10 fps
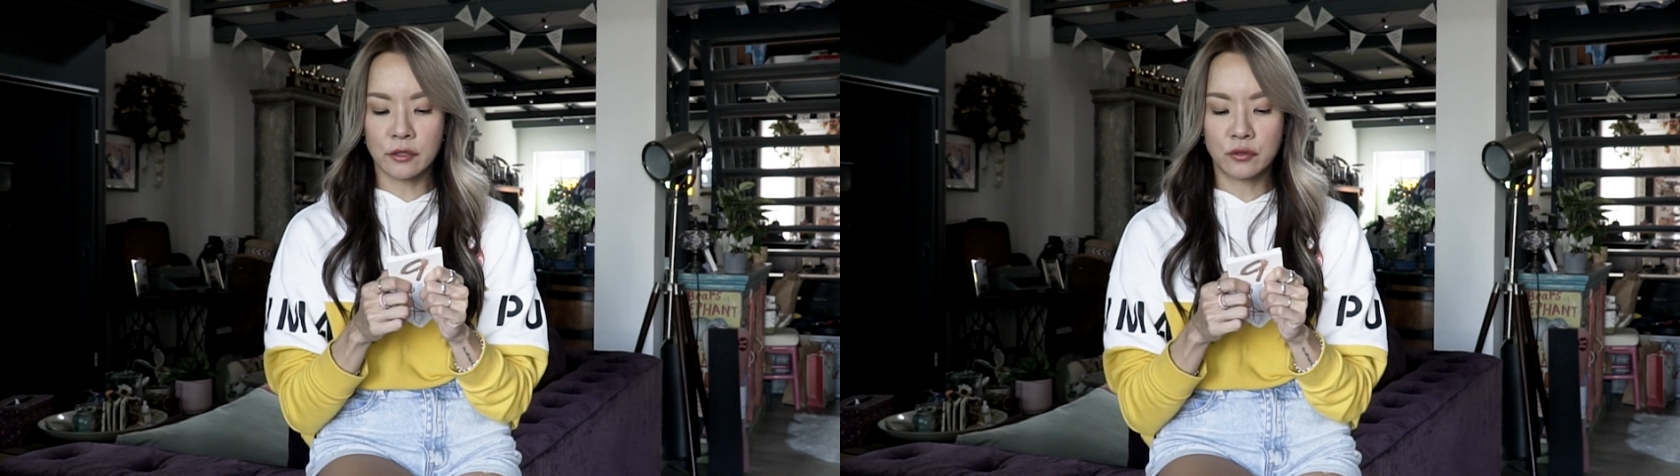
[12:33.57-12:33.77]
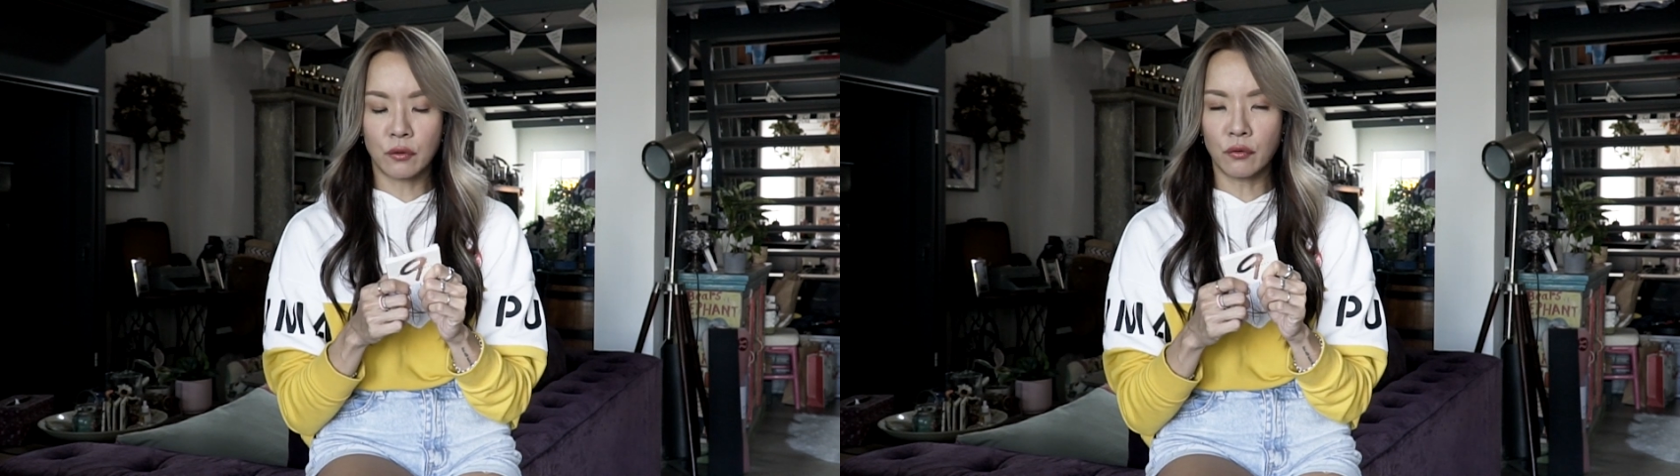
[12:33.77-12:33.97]
I
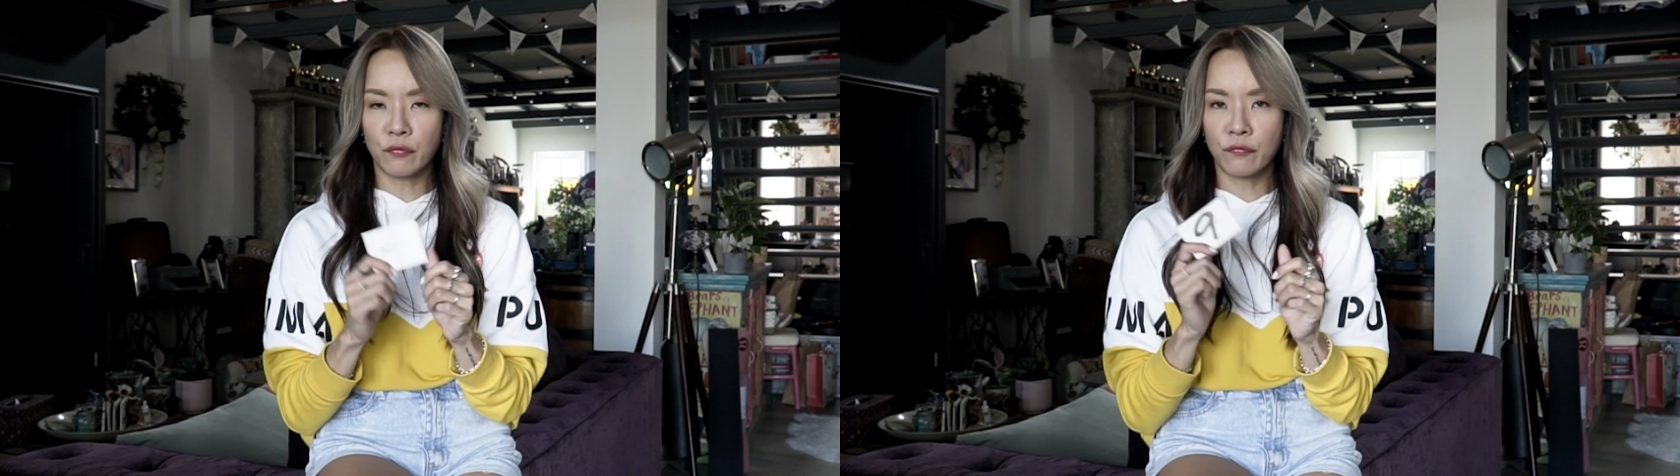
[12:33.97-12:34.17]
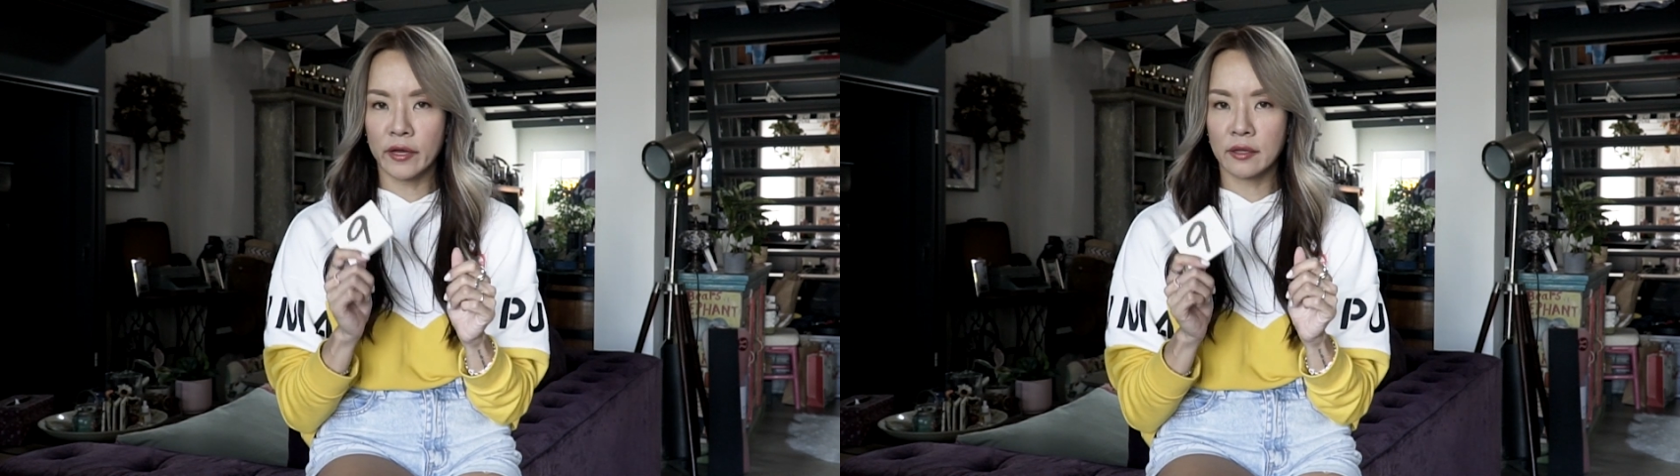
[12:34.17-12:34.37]
don't
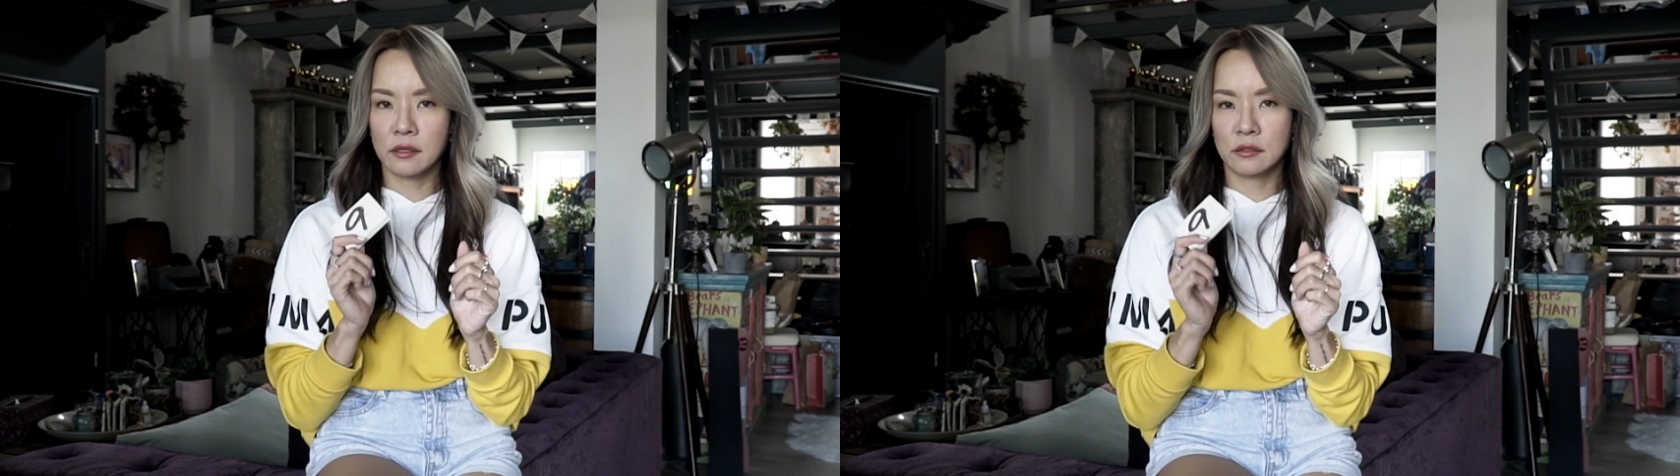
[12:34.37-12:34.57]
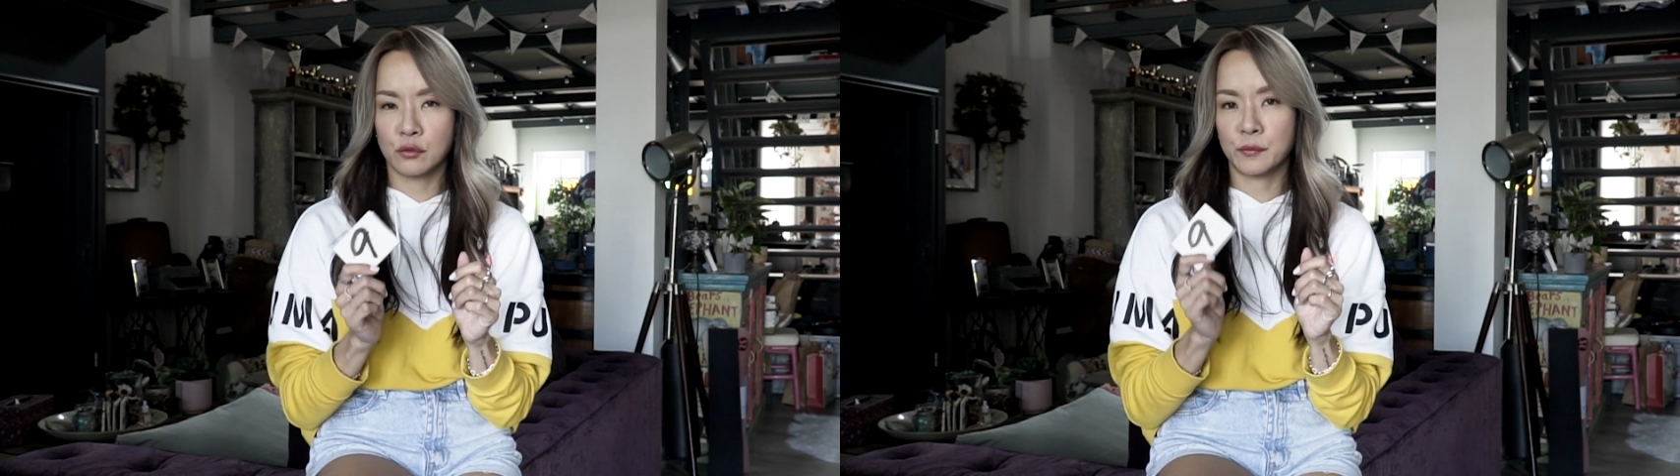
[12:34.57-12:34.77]
find
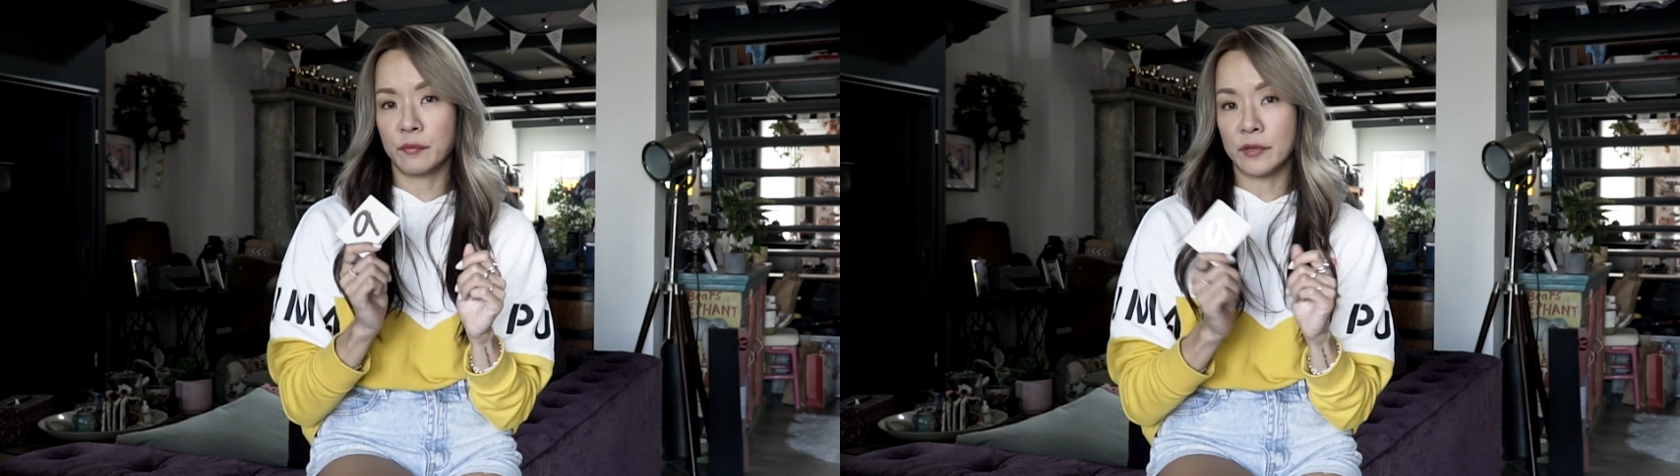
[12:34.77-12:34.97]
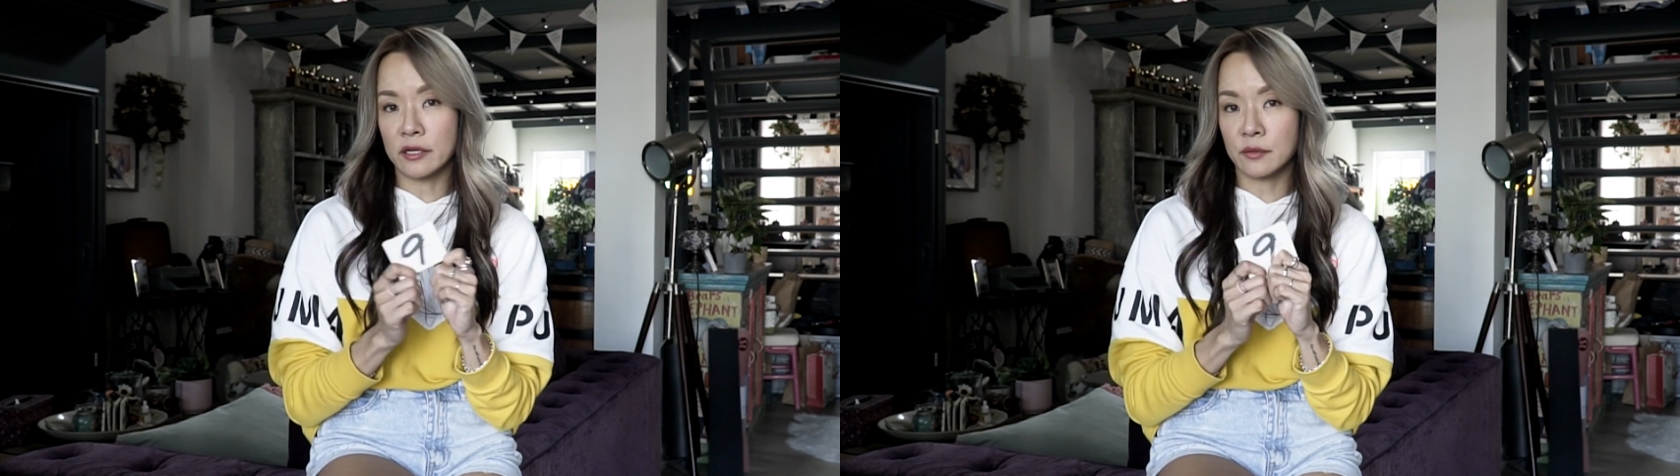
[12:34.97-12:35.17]
this super
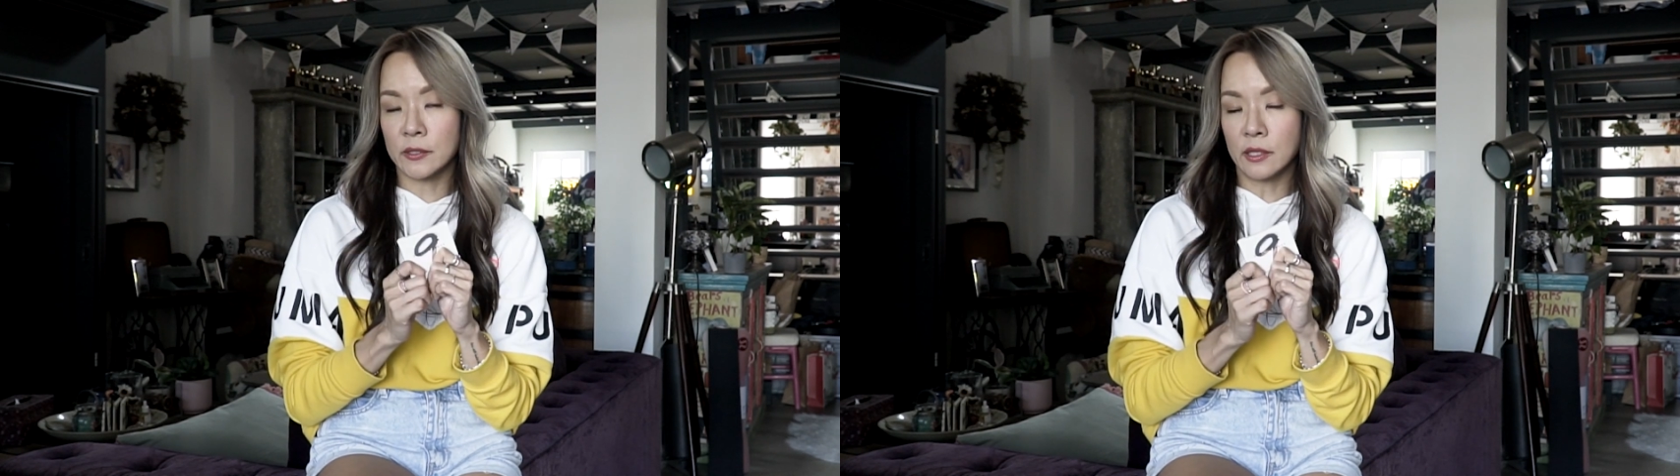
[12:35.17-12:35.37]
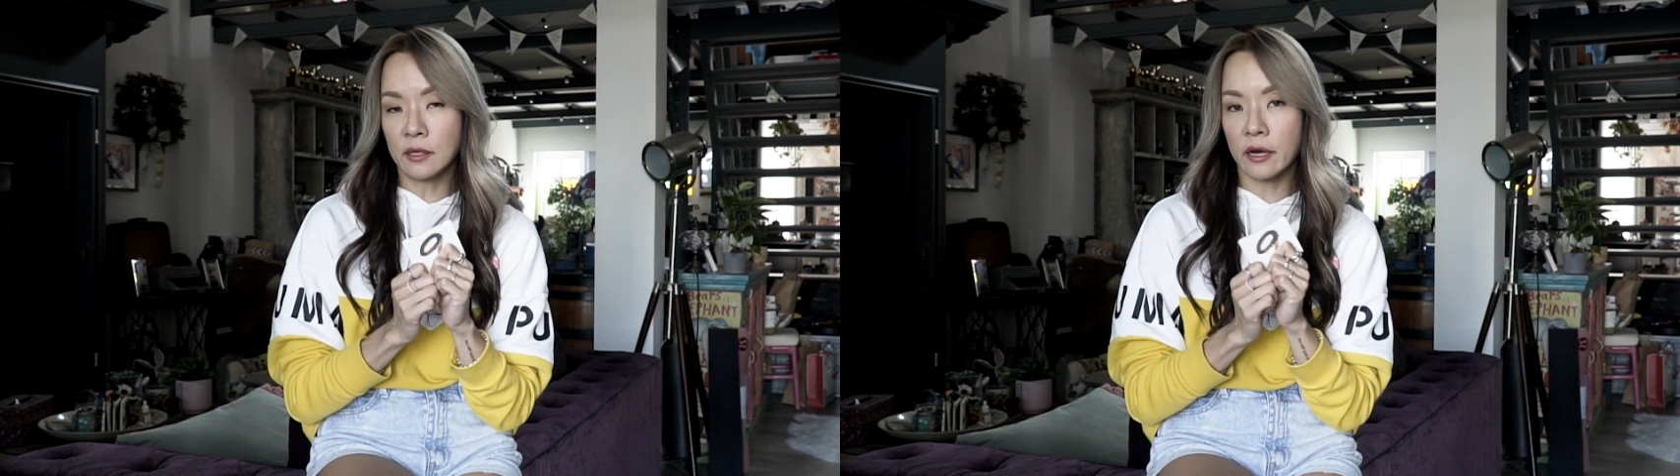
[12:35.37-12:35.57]
blendable.